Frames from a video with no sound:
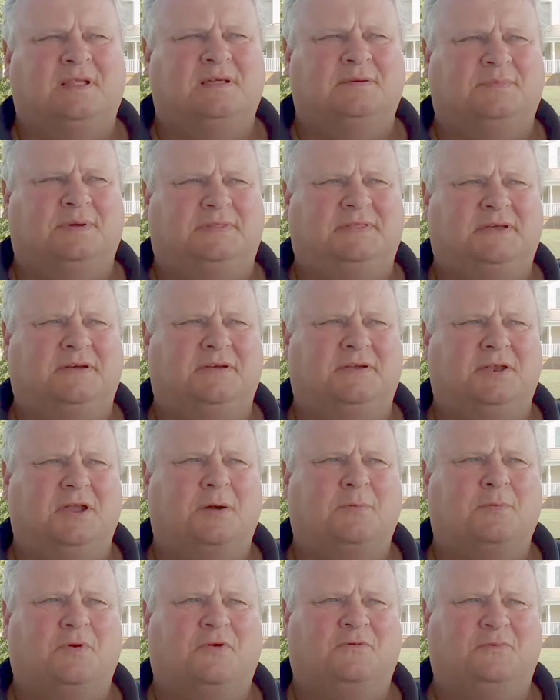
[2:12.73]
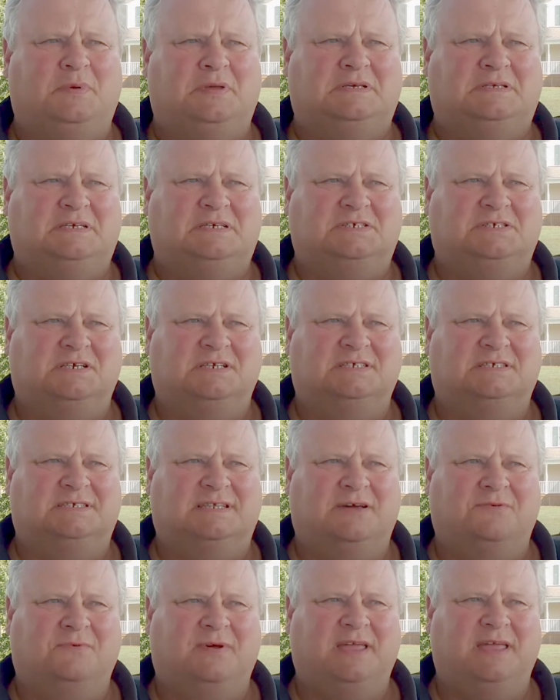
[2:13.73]
But there are a number of musicians
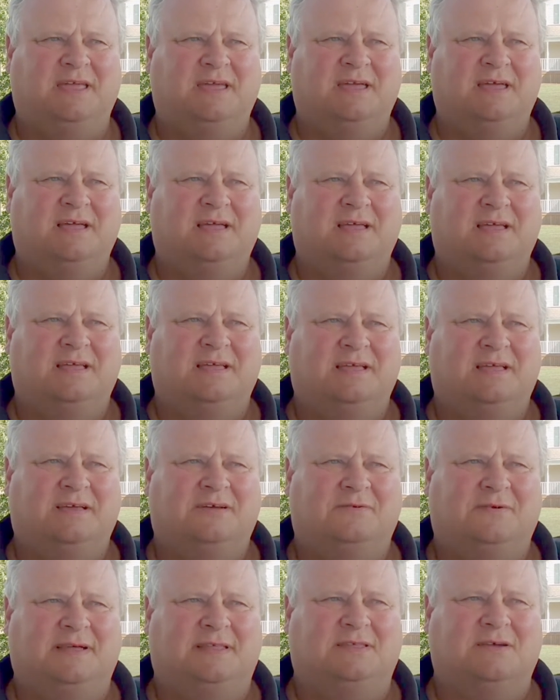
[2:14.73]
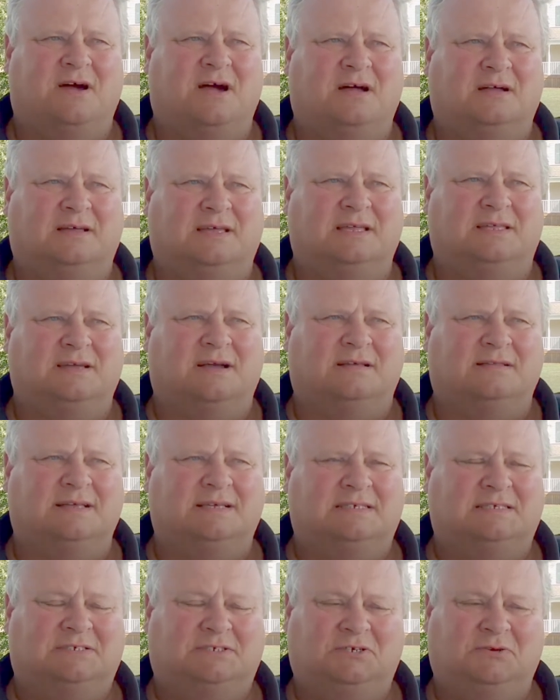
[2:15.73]
that we taught guitar
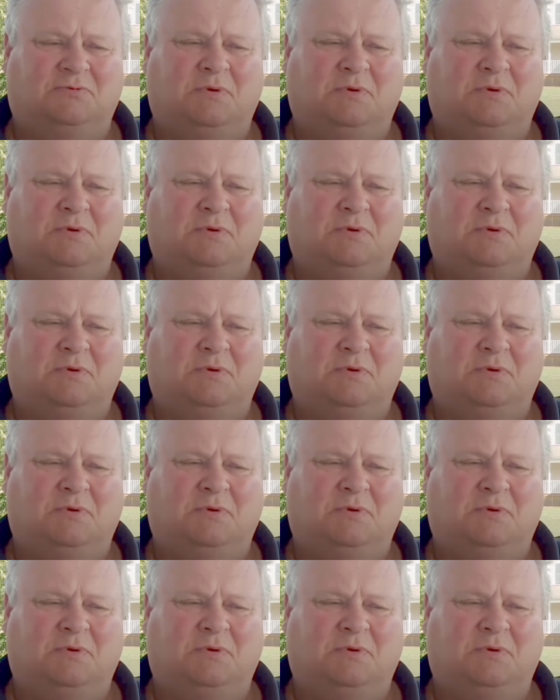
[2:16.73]
lessons to.